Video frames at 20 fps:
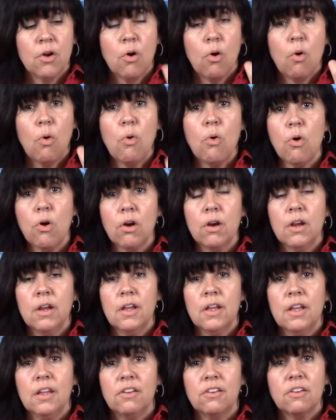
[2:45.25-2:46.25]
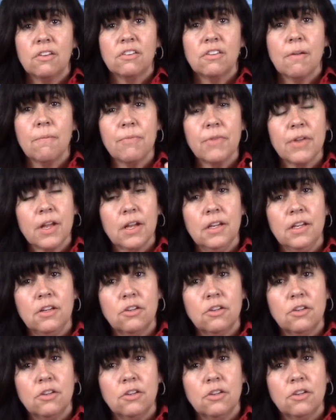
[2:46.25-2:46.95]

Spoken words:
Or is it something I need